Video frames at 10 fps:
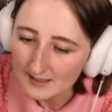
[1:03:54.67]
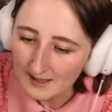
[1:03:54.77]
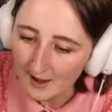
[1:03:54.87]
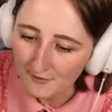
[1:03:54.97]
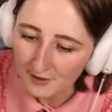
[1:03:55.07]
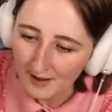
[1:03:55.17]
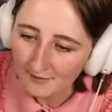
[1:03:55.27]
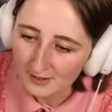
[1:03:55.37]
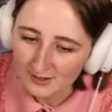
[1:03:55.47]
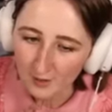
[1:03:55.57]
every
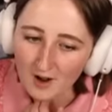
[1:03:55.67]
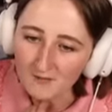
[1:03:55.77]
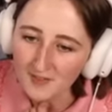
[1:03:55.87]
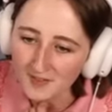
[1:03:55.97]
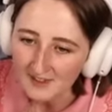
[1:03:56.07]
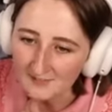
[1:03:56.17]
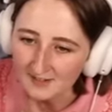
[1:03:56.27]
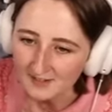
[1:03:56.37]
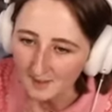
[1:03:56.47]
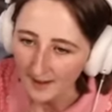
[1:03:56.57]
every so often. The convince
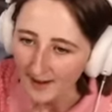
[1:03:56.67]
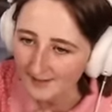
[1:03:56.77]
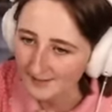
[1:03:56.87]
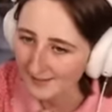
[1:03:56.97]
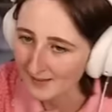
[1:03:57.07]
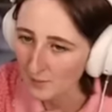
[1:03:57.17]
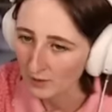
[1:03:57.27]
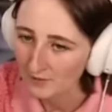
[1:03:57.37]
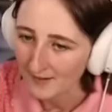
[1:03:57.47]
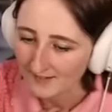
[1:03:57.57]
to buy is a slightly more
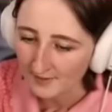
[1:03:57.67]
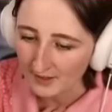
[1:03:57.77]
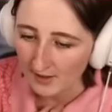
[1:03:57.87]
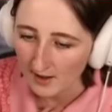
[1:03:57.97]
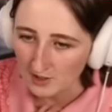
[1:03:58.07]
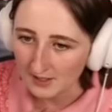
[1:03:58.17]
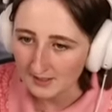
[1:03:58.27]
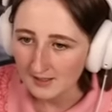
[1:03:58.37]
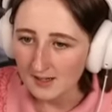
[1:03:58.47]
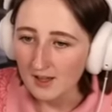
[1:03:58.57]
effective interaction.
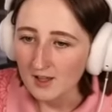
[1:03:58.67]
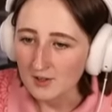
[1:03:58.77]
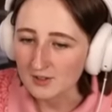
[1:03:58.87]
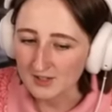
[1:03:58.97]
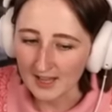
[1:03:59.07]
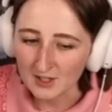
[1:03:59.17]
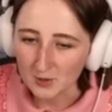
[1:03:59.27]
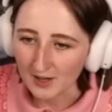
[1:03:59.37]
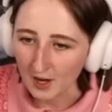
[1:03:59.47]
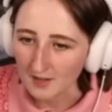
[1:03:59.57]
You just can't do
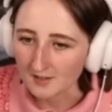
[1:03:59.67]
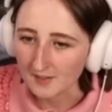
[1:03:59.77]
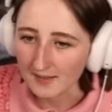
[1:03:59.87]
it constantly.